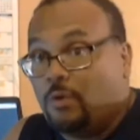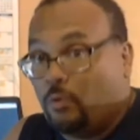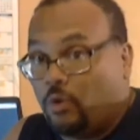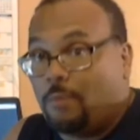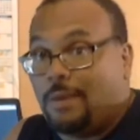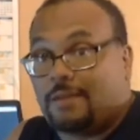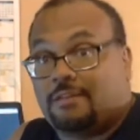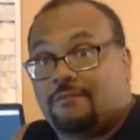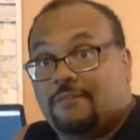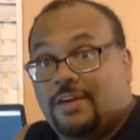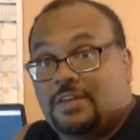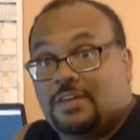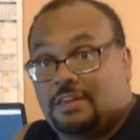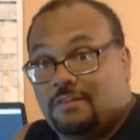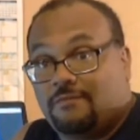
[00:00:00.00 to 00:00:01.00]
we're about to
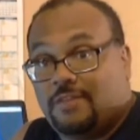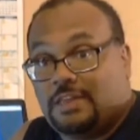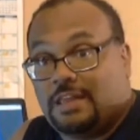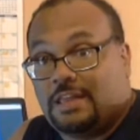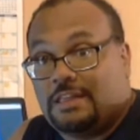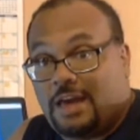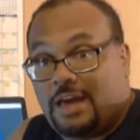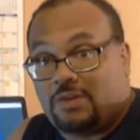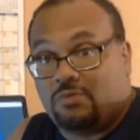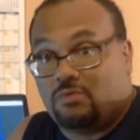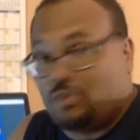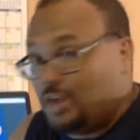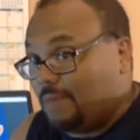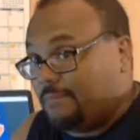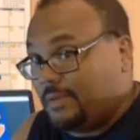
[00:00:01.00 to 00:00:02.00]
face the defending national
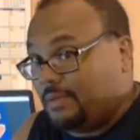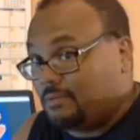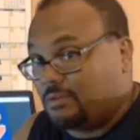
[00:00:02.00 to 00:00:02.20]
champion.